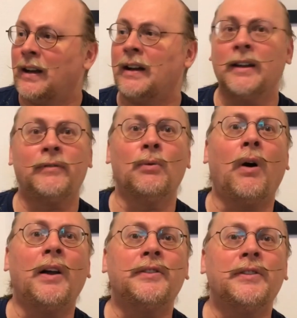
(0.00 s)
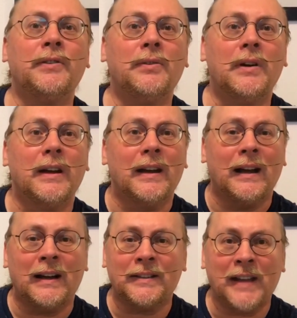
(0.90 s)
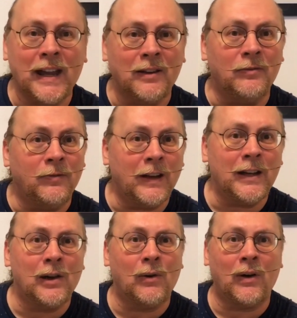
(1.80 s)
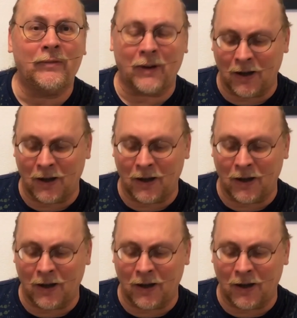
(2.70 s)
If you want to, take a video